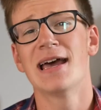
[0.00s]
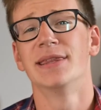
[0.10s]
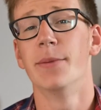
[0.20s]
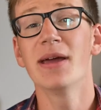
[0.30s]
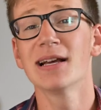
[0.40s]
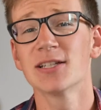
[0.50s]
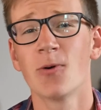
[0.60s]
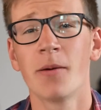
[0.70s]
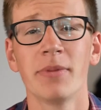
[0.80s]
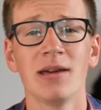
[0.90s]
the biggest
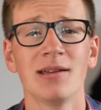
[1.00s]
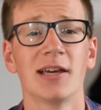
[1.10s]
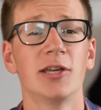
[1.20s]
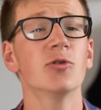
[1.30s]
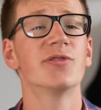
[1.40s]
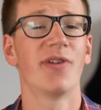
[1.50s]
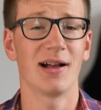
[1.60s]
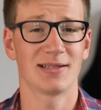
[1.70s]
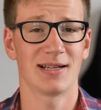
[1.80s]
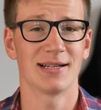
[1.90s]
one being the huge
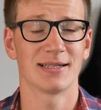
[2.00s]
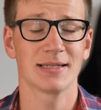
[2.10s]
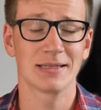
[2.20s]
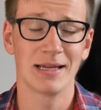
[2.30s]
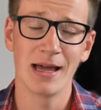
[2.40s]
file sizes.